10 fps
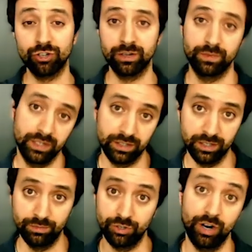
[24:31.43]
systems
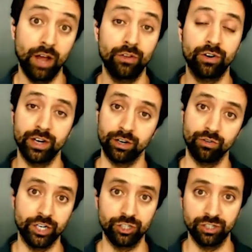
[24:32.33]
or other
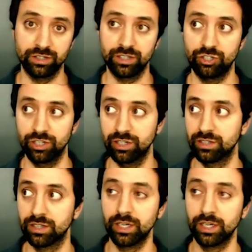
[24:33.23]
integrations such as